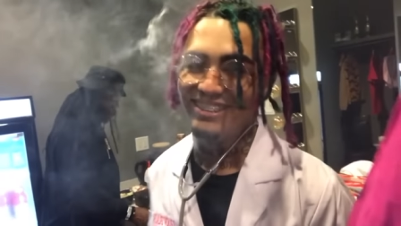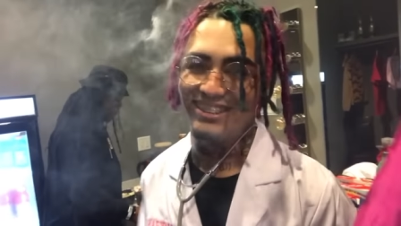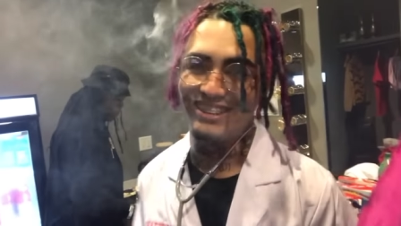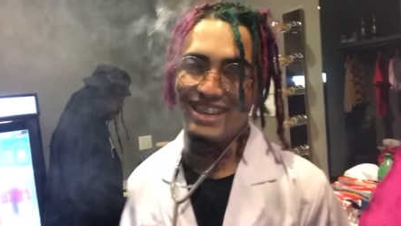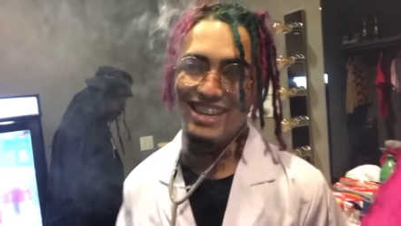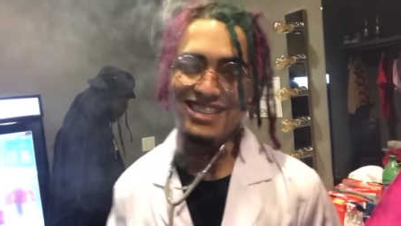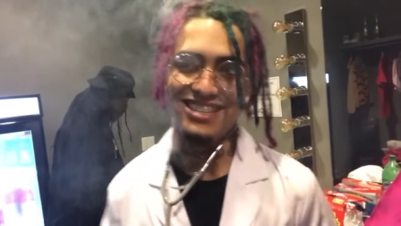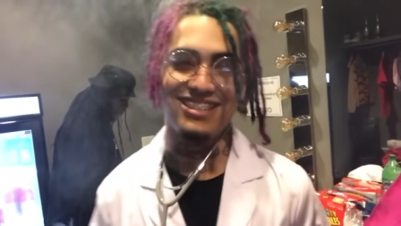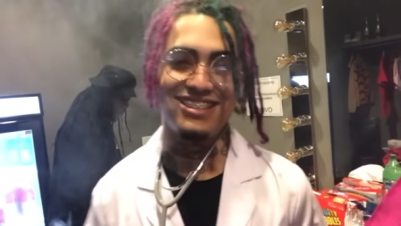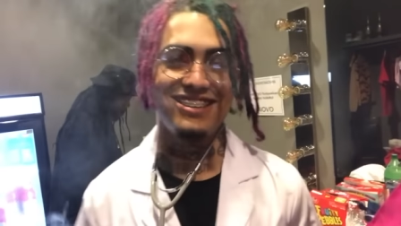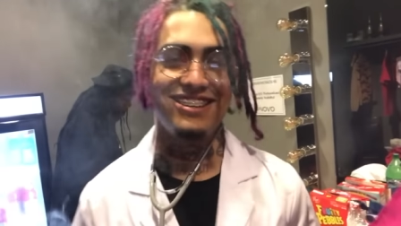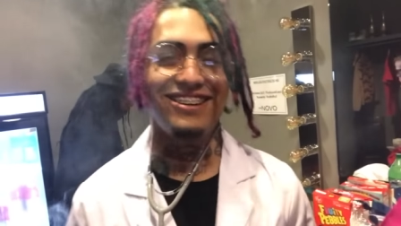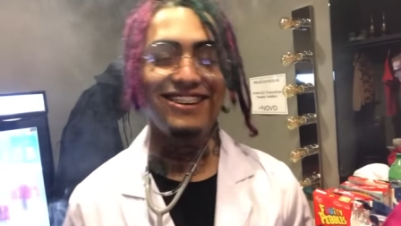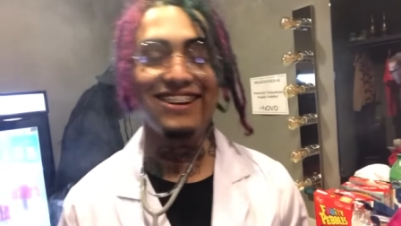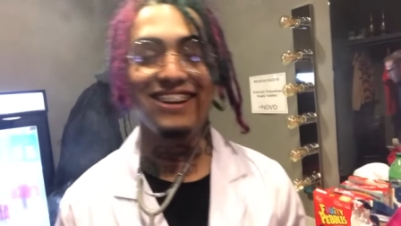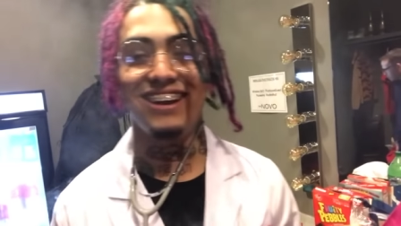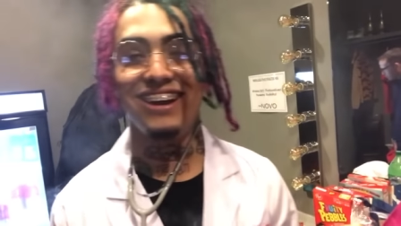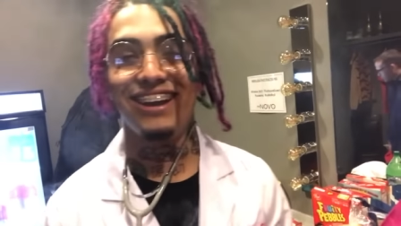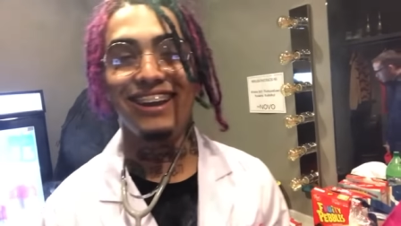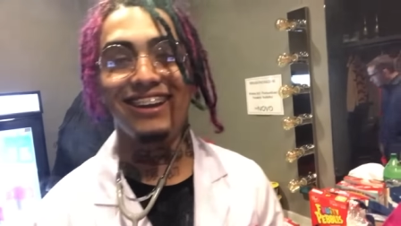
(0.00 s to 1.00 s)
Last
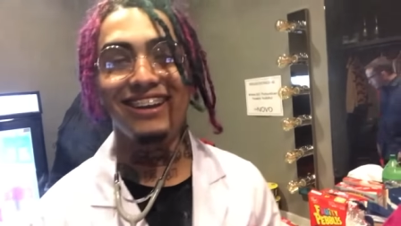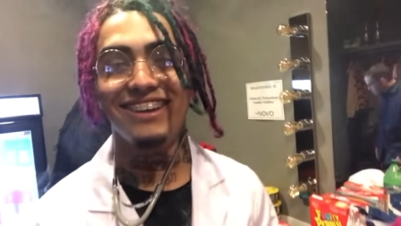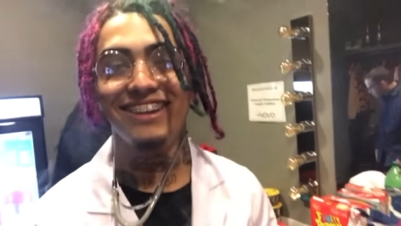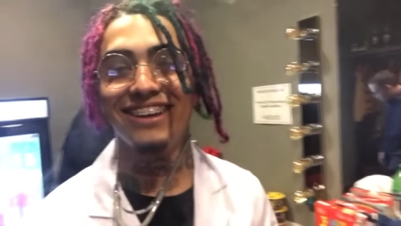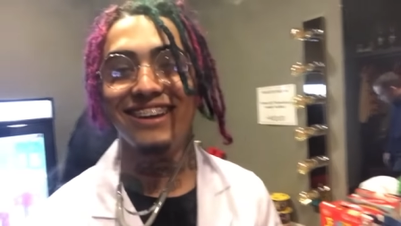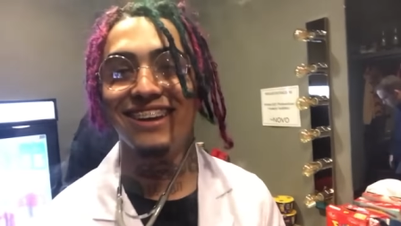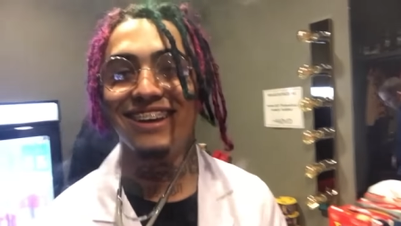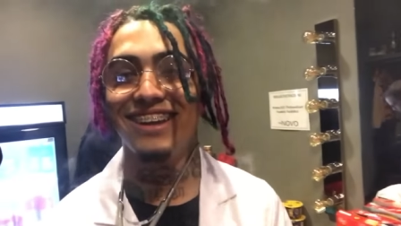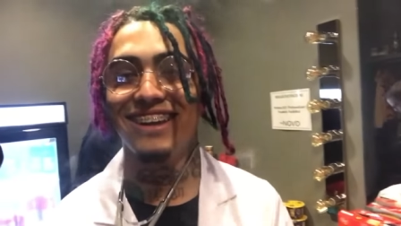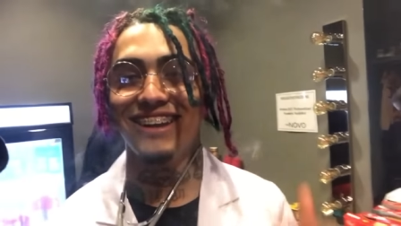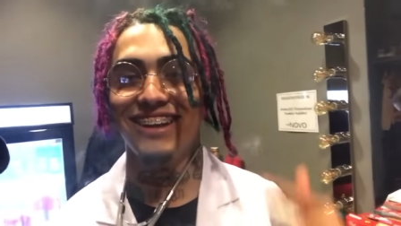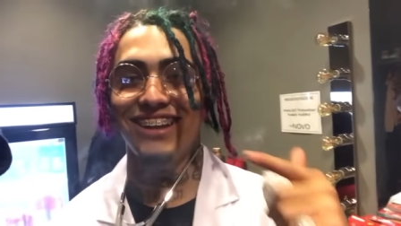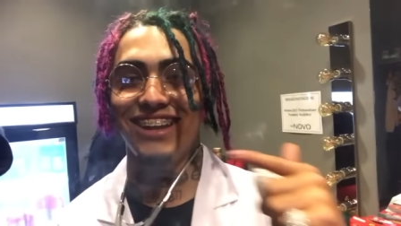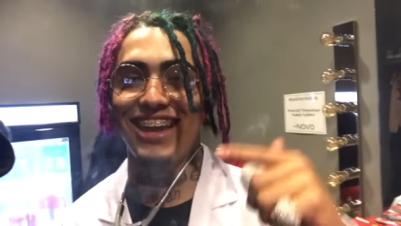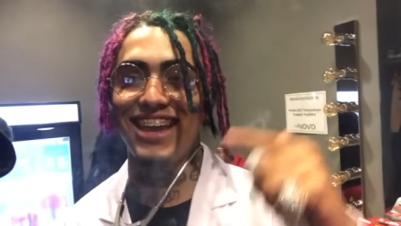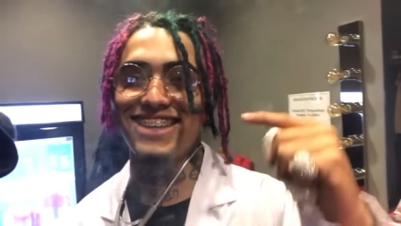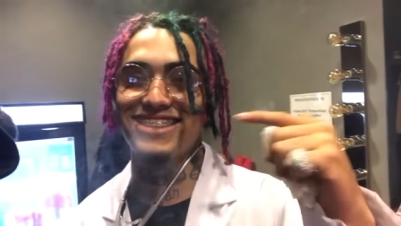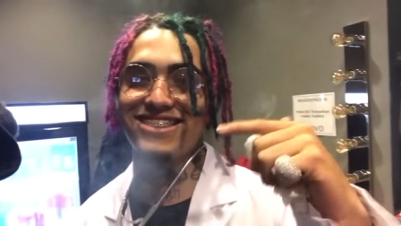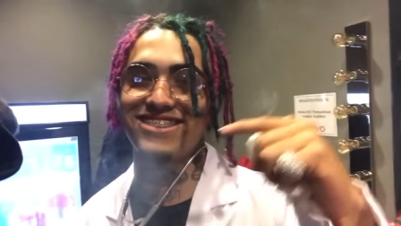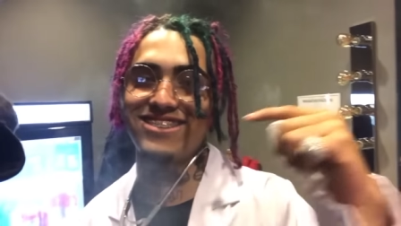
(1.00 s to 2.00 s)
year, hey,
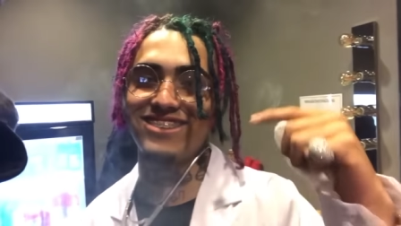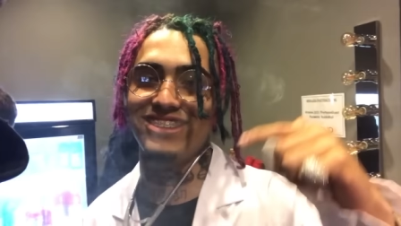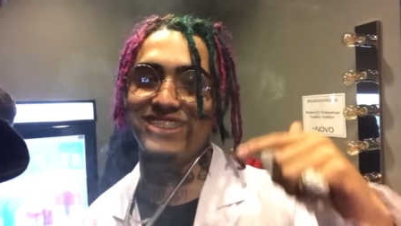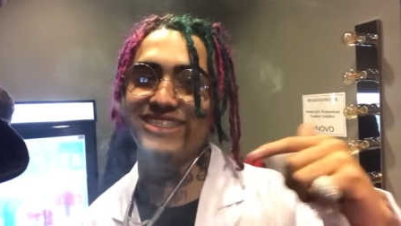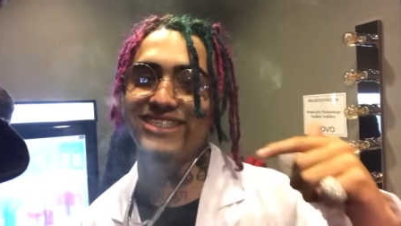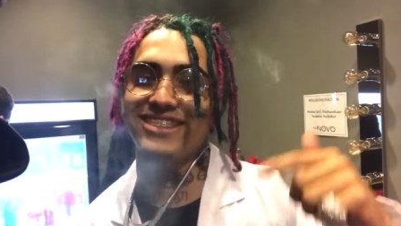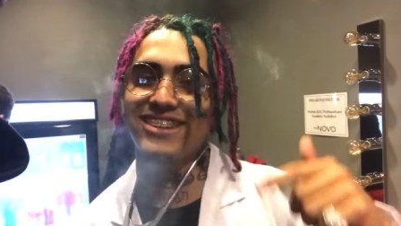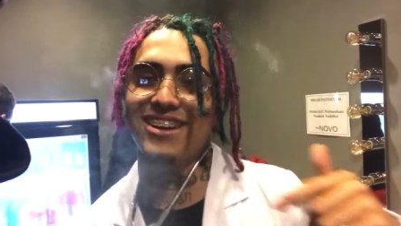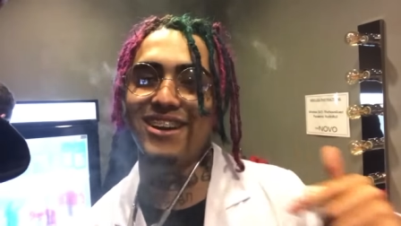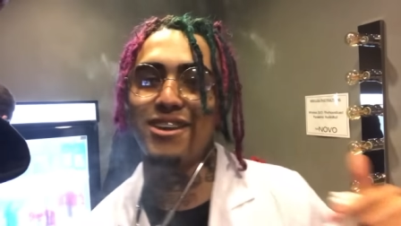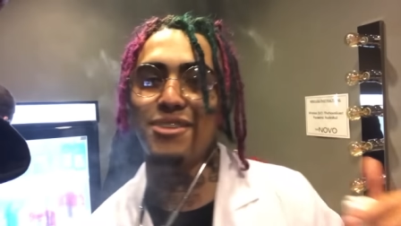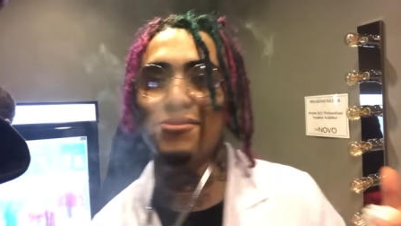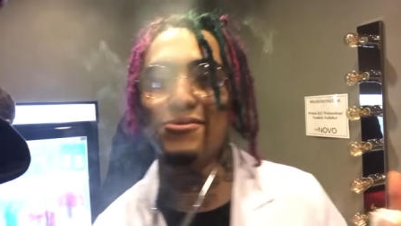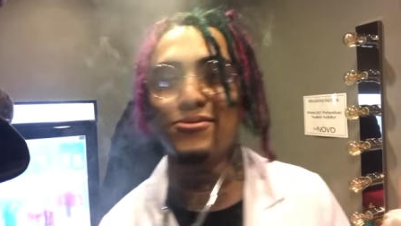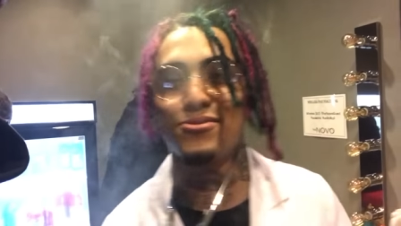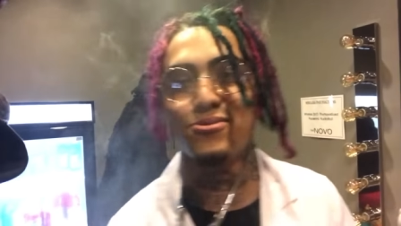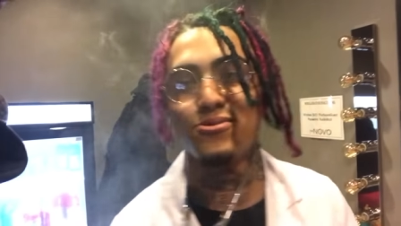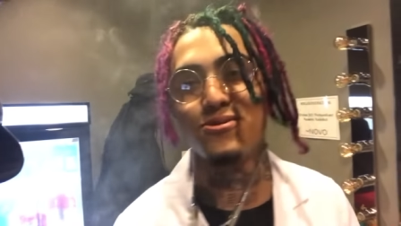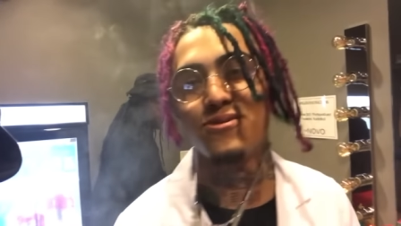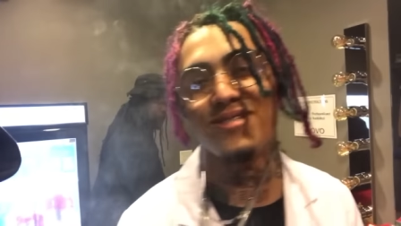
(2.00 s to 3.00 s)
last year this time,
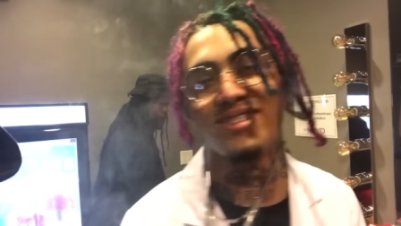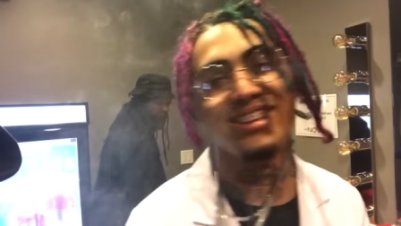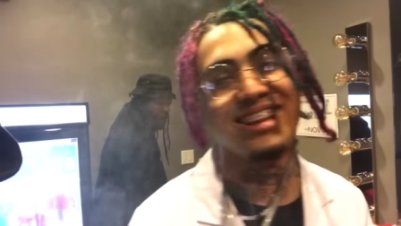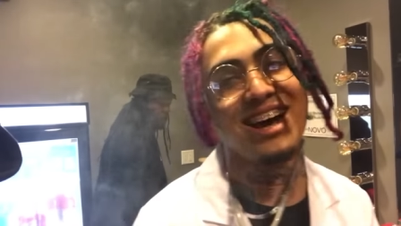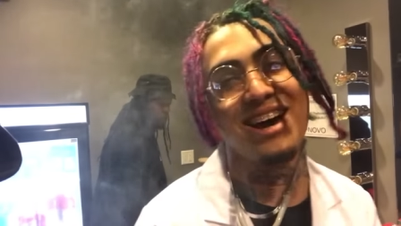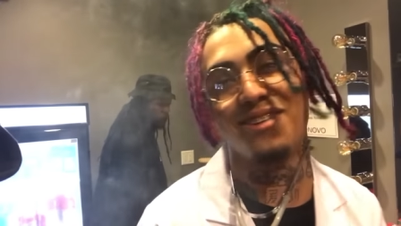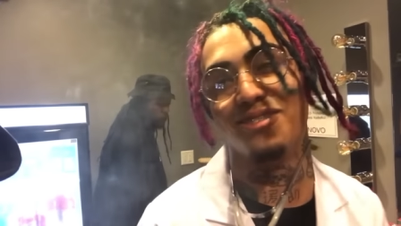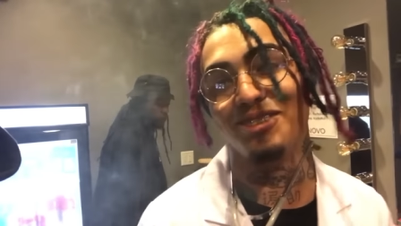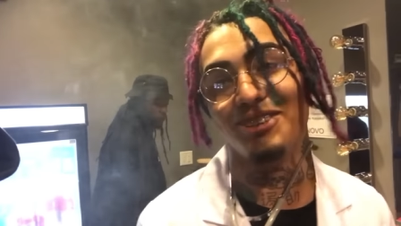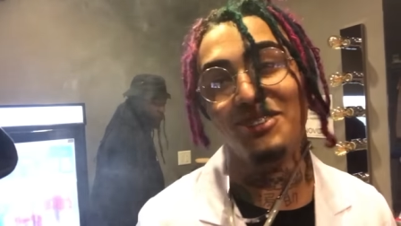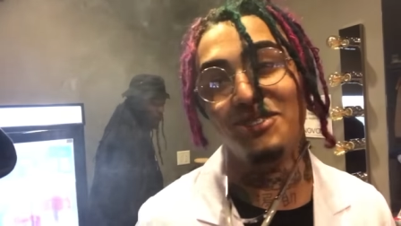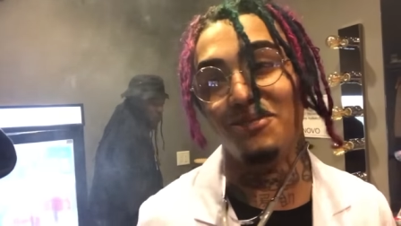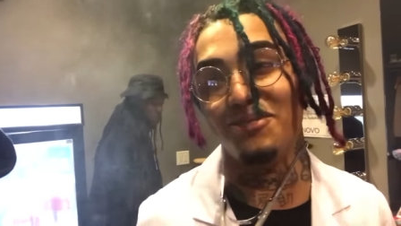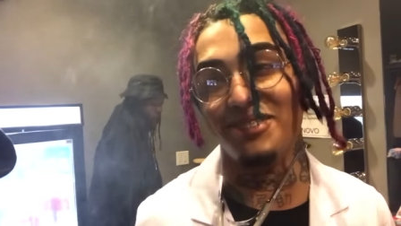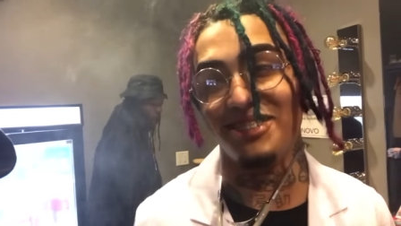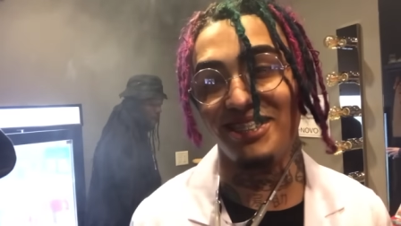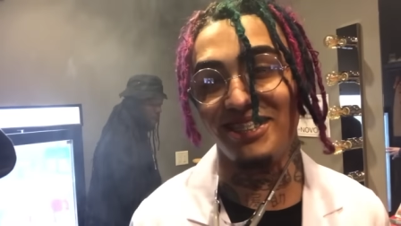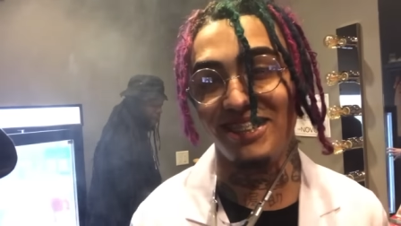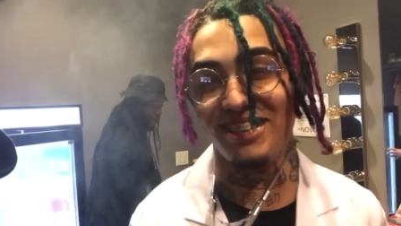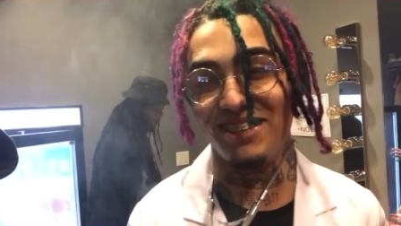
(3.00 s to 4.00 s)
I wasn't doing
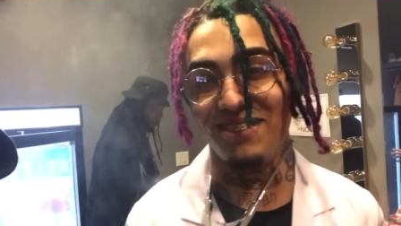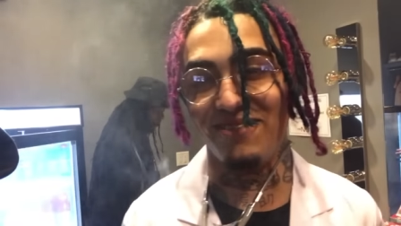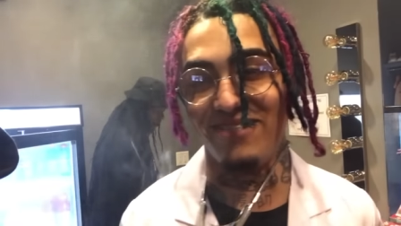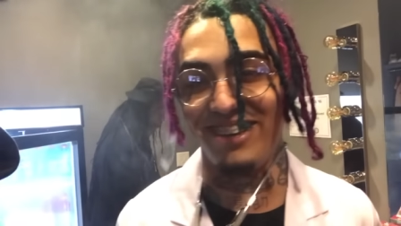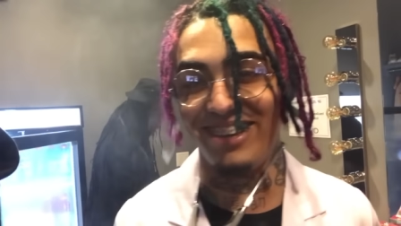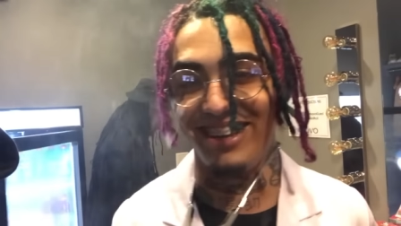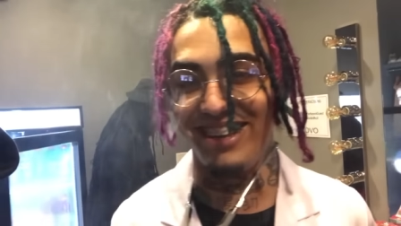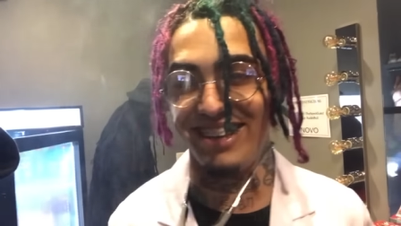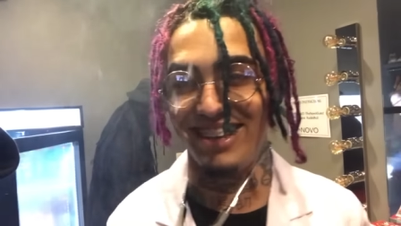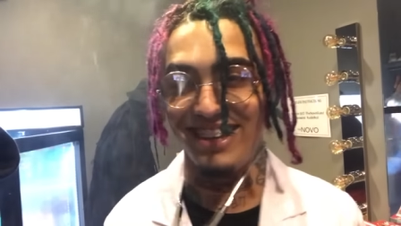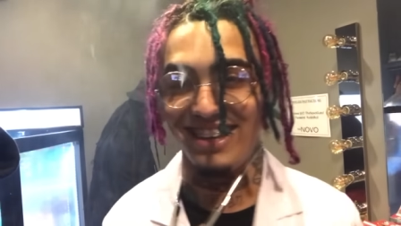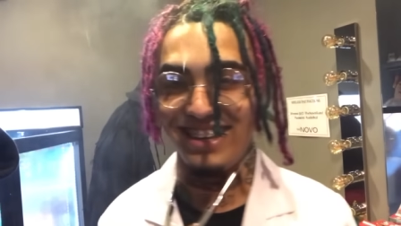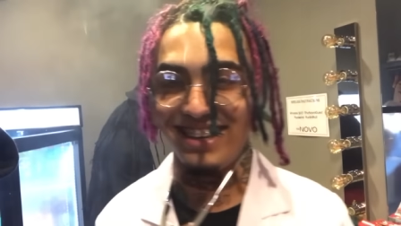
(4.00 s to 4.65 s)
shit, man.